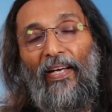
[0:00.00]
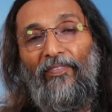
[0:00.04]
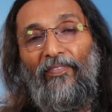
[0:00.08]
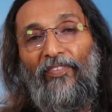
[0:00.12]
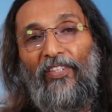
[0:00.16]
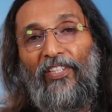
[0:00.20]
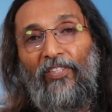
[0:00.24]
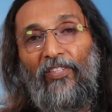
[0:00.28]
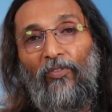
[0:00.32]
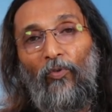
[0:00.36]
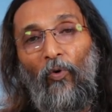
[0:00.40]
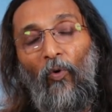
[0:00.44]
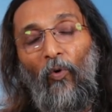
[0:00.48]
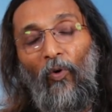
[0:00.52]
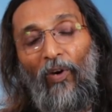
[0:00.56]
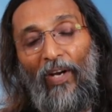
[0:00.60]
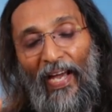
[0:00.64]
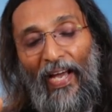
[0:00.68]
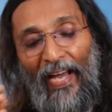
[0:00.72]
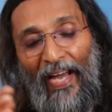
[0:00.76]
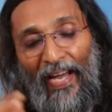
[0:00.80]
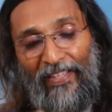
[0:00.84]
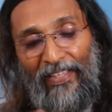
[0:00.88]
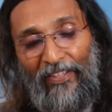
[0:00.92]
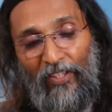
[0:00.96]
This
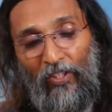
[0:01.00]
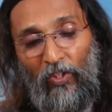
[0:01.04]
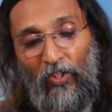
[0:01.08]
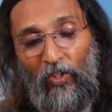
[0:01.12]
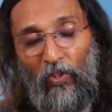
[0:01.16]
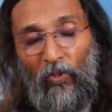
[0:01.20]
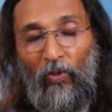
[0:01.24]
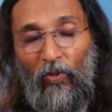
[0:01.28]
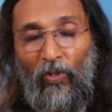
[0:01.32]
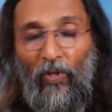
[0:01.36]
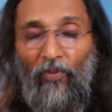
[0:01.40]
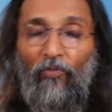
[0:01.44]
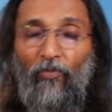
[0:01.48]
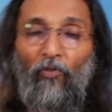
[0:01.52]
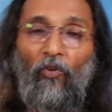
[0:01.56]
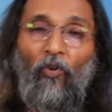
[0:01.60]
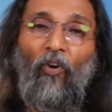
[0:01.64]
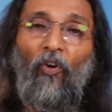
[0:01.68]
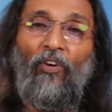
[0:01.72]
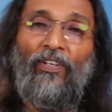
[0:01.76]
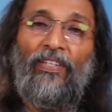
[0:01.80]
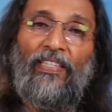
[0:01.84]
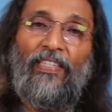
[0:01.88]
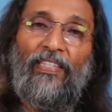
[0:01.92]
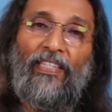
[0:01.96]
whole attitude of
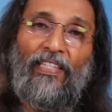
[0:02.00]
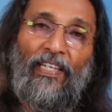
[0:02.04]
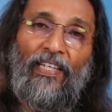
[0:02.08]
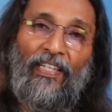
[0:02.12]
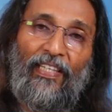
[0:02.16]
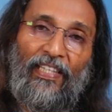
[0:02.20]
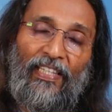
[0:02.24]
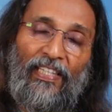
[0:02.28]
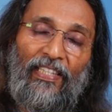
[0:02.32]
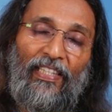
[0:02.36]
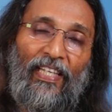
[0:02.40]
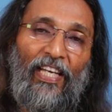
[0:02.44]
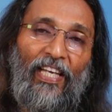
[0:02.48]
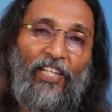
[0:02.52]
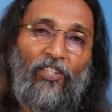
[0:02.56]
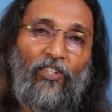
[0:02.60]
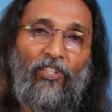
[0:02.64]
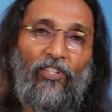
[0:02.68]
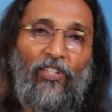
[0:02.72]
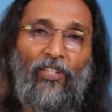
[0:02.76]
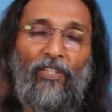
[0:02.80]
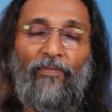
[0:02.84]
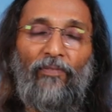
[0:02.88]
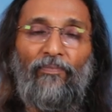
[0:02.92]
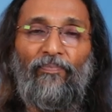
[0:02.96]
conquering
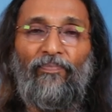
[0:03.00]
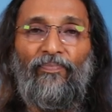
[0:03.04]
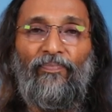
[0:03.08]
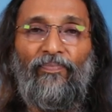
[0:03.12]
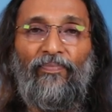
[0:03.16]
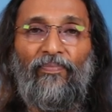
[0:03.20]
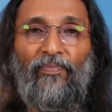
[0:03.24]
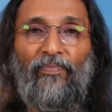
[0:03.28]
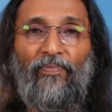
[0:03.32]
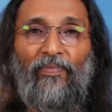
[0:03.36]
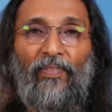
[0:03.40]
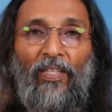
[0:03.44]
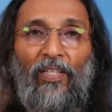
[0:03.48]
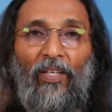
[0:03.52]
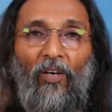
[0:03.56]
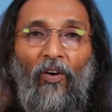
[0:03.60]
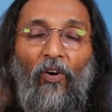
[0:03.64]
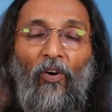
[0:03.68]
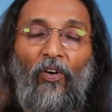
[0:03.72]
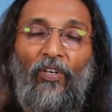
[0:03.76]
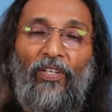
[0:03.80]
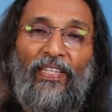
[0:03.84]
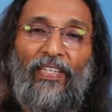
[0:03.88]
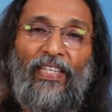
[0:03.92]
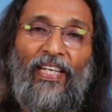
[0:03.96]
nature,
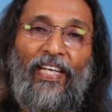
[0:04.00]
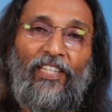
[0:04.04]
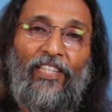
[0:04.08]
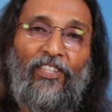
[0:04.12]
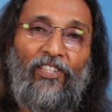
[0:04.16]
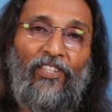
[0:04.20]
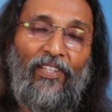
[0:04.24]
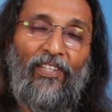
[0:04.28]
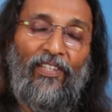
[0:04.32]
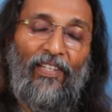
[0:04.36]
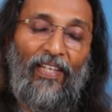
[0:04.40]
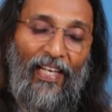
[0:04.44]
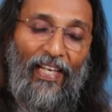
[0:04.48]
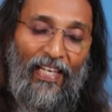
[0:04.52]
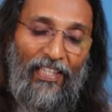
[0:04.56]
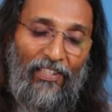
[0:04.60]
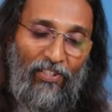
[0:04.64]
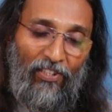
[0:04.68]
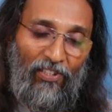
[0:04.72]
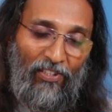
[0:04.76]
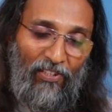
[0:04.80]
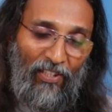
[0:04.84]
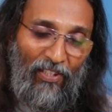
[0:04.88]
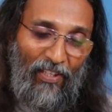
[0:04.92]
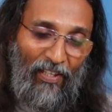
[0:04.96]
or nature
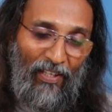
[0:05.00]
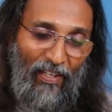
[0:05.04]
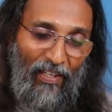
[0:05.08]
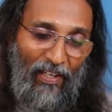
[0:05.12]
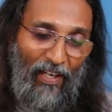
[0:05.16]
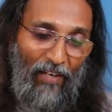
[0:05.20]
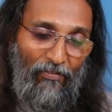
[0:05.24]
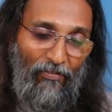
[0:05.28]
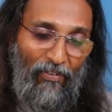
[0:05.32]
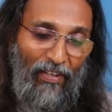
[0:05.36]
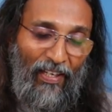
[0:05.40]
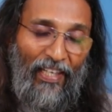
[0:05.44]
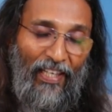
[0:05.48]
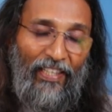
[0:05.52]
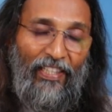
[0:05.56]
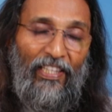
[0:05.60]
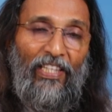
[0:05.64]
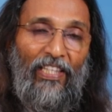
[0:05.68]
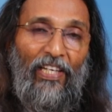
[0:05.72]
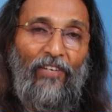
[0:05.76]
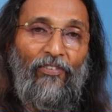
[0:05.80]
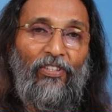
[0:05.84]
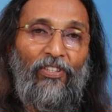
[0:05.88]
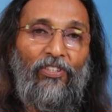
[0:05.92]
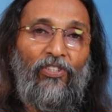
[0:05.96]
as a villain
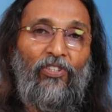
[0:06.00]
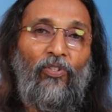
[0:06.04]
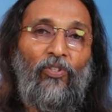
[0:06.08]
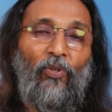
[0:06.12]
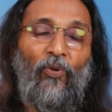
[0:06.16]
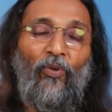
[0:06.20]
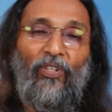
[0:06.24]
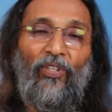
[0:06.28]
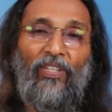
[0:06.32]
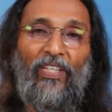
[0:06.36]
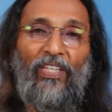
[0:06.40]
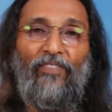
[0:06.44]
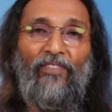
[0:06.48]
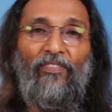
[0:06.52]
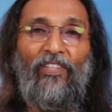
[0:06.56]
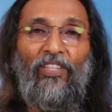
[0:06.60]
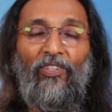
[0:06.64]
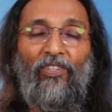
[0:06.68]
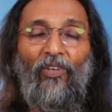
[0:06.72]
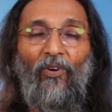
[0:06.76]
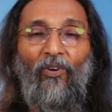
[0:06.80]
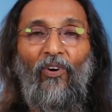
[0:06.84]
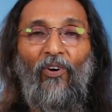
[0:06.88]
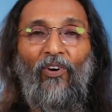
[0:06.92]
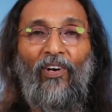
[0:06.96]
in our story
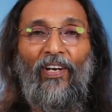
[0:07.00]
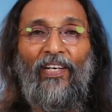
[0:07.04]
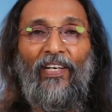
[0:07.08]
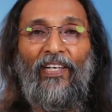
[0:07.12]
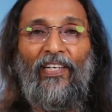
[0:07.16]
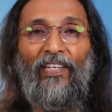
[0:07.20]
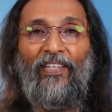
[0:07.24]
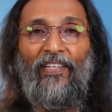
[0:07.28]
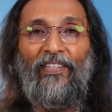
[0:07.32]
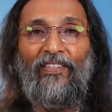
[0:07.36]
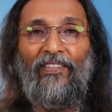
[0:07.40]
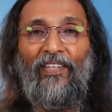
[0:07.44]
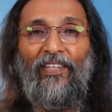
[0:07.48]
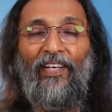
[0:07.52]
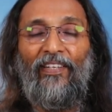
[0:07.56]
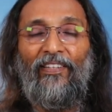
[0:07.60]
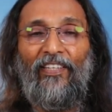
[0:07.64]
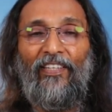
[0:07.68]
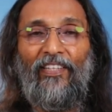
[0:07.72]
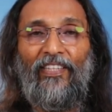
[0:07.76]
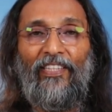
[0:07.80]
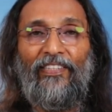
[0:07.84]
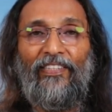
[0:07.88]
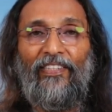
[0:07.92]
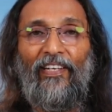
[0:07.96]
with all her
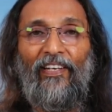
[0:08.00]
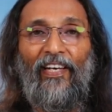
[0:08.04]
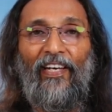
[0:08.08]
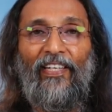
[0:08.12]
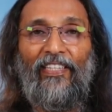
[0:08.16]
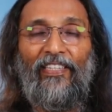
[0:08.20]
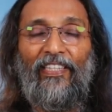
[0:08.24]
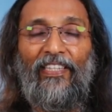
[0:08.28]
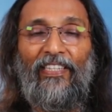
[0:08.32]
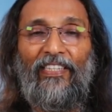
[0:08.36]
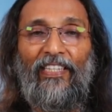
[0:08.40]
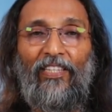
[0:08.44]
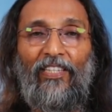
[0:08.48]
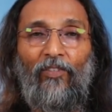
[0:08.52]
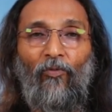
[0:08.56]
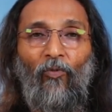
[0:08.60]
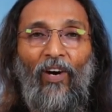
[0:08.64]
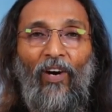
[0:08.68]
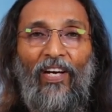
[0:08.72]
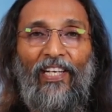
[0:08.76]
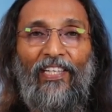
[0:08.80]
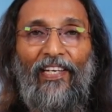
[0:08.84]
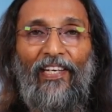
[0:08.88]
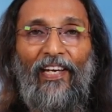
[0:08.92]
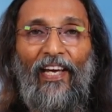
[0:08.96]
thunder and lightning and
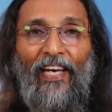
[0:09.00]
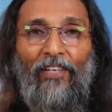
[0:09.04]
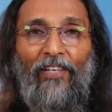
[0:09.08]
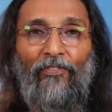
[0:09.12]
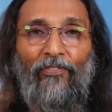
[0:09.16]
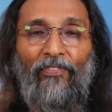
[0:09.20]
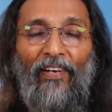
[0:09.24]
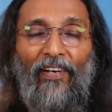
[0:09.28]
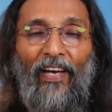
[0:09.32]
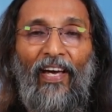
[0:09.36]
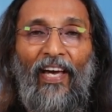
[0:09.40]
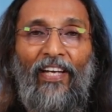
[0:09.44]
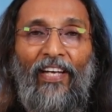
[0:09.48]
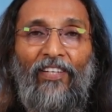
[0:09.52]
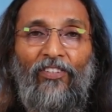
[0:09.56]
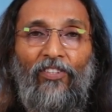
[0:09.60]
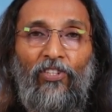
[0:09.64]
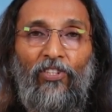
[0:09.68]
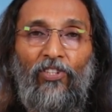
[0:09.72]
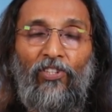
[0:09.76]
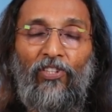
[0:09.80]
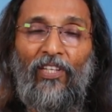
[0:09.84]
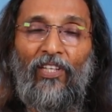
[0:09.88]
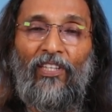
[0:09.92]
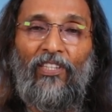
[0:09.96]
wildlife and
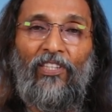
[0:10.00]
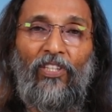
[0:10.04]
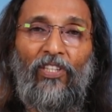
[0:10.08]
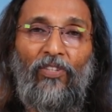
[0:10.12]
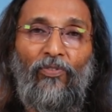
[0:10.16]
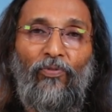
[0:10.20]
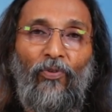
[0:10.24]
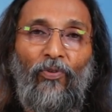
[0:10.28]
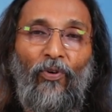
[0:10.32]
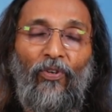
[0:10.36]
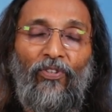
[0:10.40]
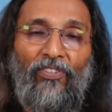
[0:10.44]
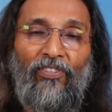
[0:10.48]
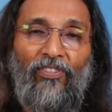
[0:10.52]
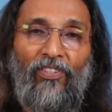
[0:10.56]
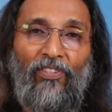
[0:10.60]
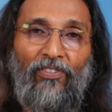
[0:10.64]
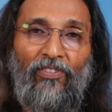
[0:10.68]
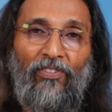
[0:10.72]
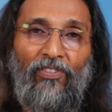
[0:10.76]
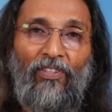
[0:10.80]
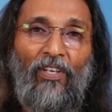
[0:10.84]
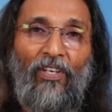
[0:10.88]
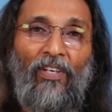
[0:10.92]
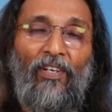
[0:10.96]
destructive
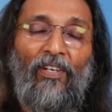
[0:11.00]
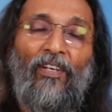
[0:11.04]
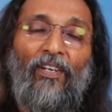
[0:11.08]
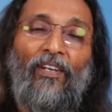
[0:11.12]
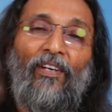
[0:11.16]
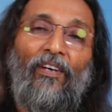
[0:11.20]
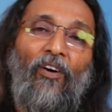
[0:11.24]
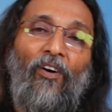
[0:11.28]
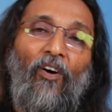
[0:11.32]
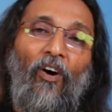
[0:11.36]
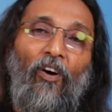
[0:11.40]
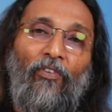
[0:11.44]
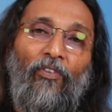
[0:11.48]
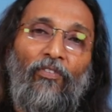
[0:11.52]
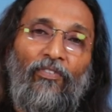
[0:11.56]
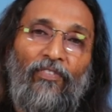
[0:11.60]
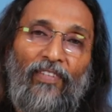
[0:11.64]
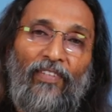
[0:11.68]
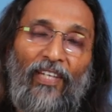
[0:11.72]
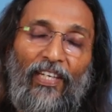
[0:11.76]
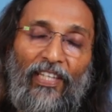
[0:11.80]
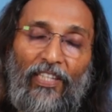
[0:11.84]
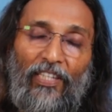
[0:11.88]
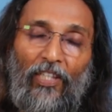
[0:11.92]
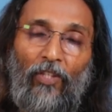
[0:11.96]
forces
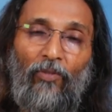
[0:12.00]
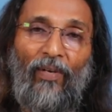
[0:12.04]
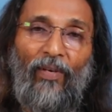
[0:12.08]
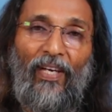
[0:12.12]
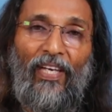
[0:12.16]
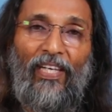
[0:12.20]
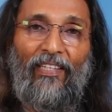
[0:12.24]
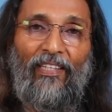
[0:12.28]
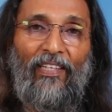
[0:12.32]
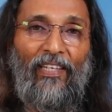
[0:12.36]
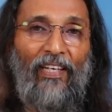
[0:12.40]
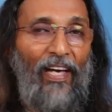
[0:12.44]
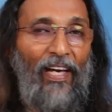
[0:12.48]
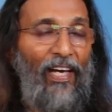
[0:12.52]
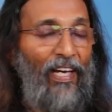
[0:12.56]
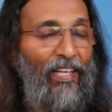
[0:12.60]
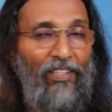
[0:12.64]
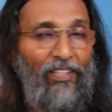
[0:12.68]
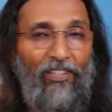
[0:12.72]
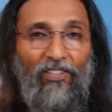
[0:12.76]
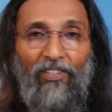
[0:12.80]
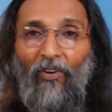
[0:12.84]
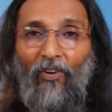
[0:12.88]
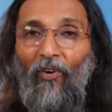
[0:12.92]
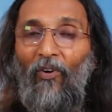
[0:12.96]
of earthquake
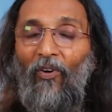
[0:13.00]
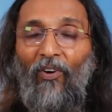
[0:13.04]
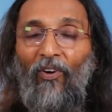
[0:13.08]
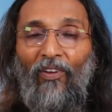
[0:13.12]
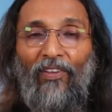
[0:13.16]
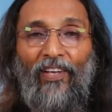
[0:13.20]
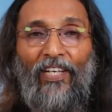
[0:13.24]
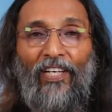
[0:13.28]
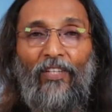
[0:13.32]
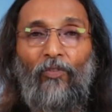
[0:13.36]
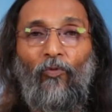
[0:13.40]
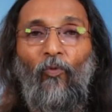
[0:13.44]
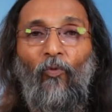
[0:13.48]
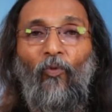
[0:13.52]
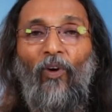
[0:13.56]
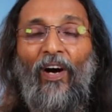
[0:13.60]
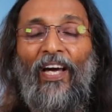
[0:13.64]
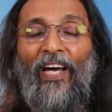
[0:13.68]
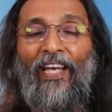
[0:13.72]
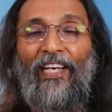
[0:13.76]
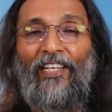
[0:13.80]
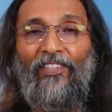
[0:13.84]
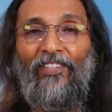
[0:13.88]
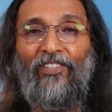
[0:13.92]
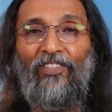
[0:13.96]
and all that
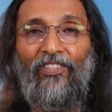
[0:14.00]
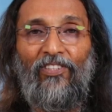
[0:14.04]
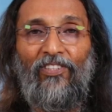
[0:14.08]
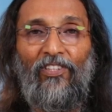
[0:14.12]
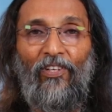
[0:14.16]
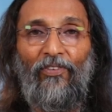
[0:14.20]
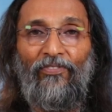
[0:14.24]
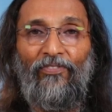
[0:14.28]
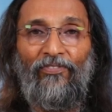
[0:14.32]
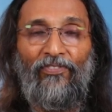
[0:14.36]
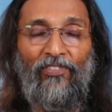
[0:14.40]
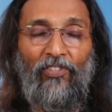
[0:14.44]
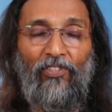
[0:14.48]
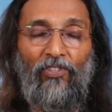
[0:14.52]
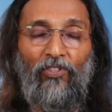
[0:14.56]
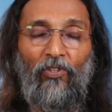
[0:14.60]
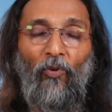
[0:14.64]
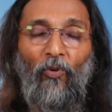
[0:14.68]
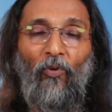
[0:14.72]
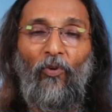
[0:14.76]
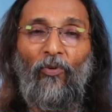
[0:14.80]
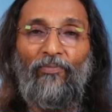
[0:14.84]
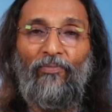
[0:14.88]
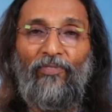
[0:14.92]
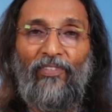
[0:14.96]
violent of
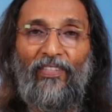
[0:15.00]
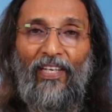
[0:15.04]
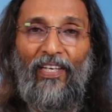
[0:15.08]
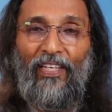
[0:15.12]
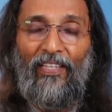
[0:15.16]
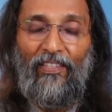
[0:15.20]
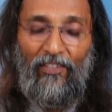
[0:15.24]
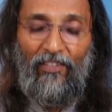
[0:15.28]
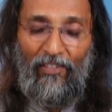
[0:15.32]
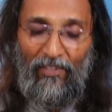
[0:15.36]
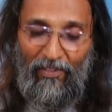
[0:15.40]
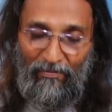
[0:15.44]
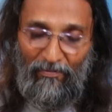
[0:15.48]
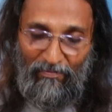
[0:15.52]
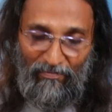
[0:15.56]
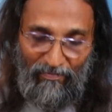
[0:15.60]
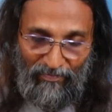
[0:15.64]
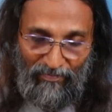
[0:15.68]
storms and